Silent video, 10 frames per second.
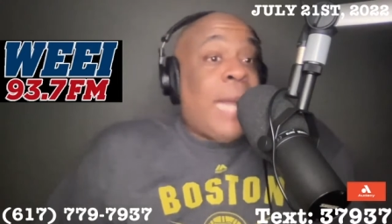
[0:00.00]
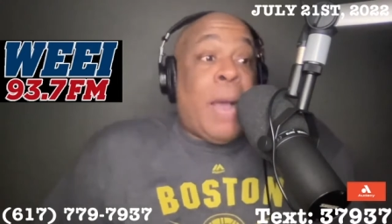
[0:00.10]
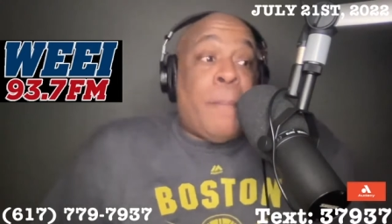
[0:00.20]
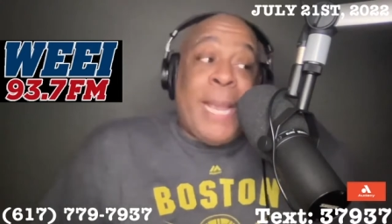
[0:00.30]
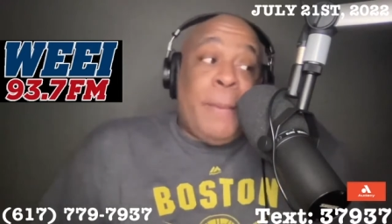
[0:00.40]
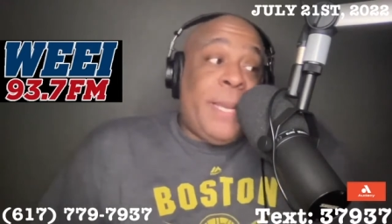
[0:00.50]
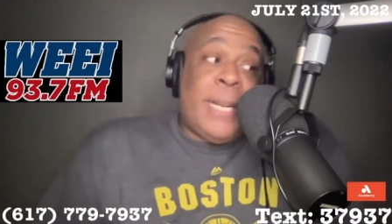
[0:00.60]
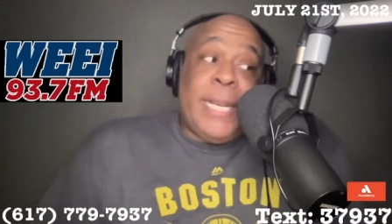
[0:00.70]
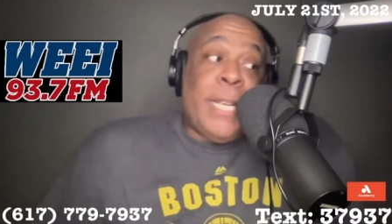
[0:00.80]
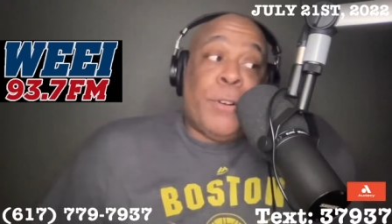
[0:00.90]
Now, maybe
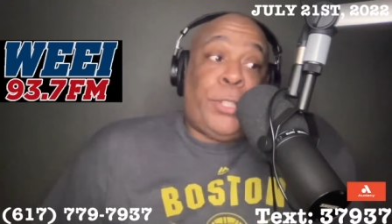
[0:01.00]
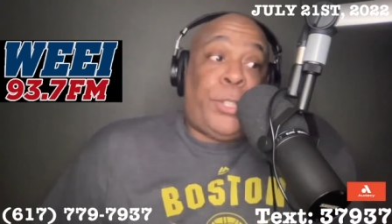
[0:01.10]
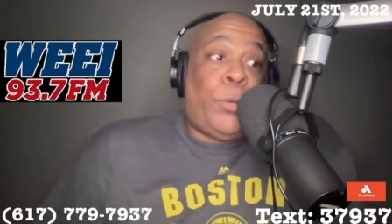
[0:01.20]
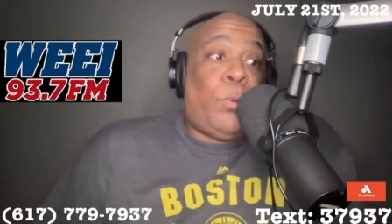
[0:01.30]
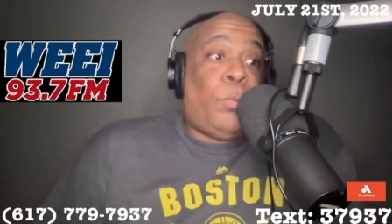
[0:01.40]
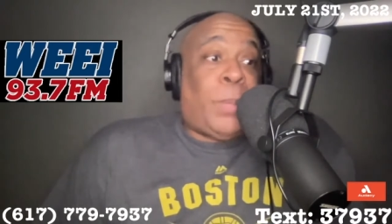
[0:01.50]
in a year or two,